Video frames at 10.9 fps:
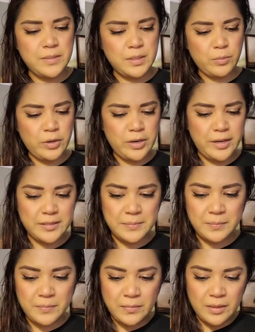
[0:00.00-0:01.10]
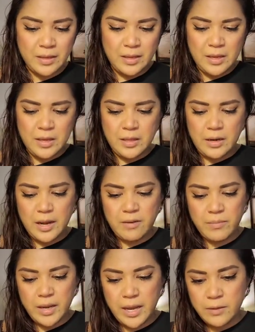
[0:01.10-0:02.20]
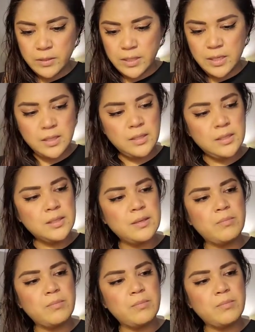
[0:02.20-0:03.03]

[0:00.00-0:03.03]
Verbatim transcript: It's pretty nice. And then I have my house keys.